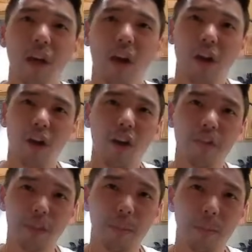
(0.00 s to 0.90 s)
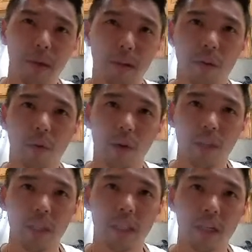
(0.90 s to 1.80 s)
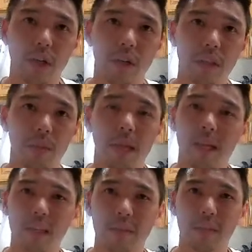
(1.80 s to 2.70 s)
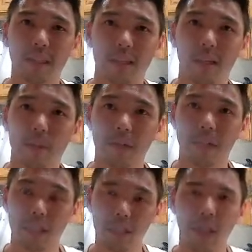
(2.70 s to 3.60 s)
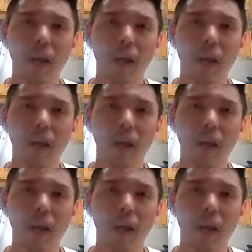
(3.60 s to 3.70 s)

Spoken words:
are all of the American qualities that go into Panda Express's Kung Pao chicken,